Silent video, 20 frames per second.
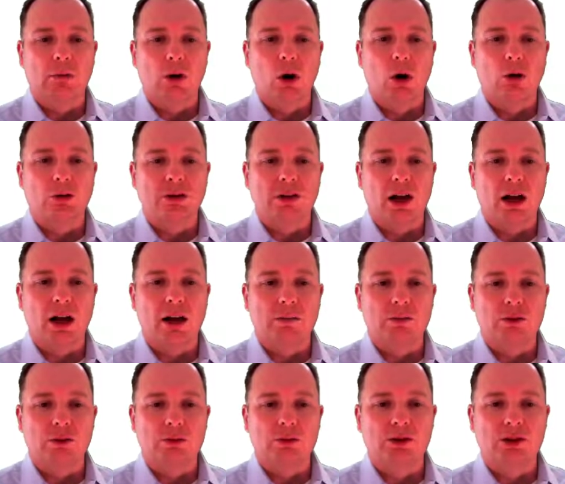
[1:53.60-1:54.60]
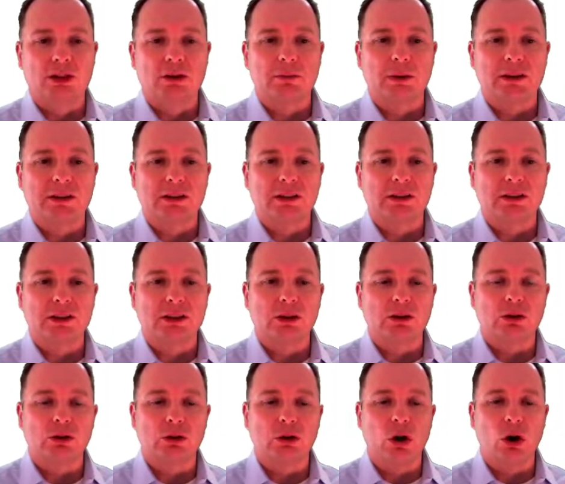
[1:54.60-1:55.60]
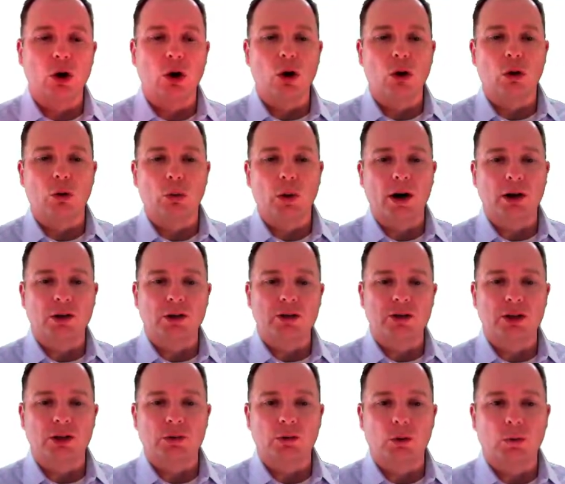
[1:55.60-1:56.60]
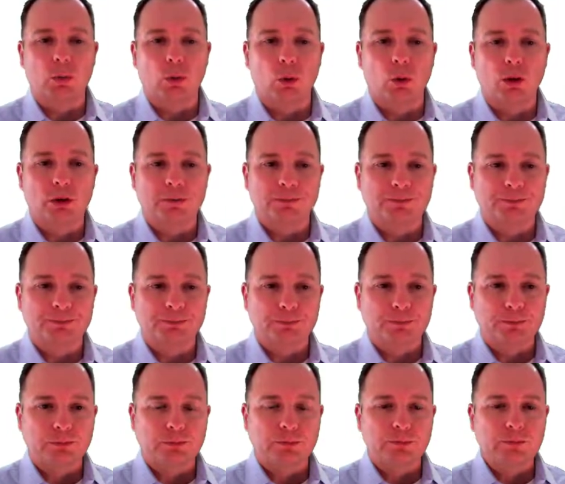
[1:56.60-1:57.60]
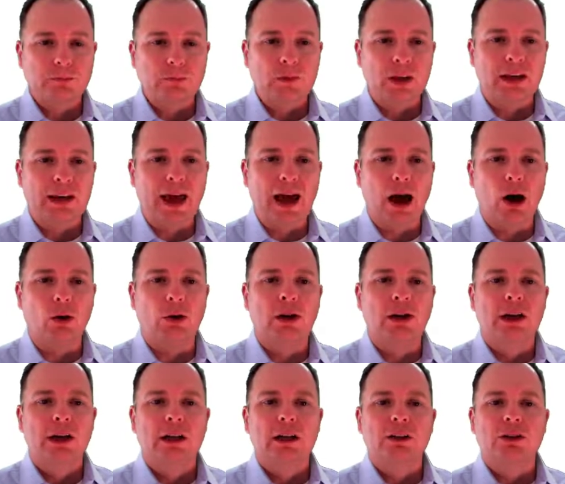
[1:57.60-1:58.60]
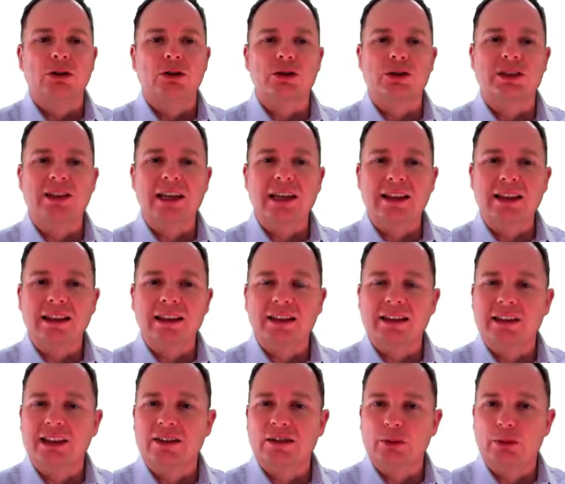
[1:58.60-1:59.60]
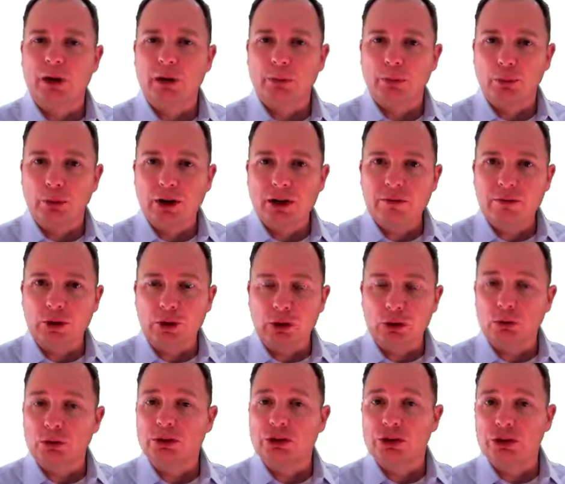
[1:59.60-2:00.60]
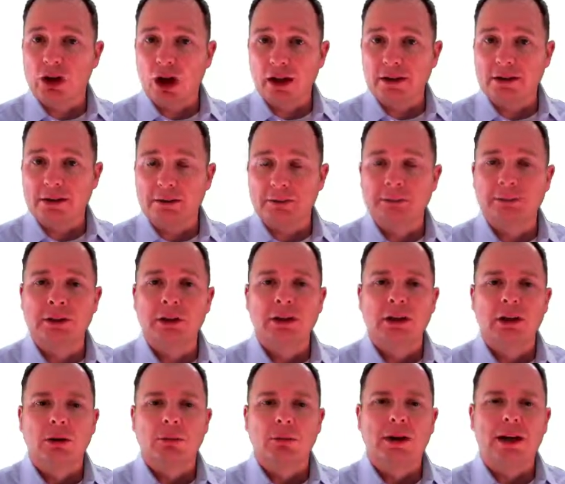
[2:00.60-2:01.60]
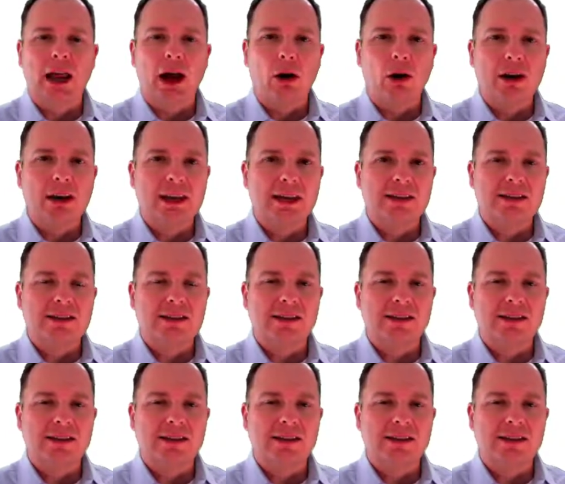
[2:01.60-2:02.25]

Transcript: all time. So I'm just going to basically include all the records in the report. Now, you'll see that this gives me a preview, which is awesome, but now I need to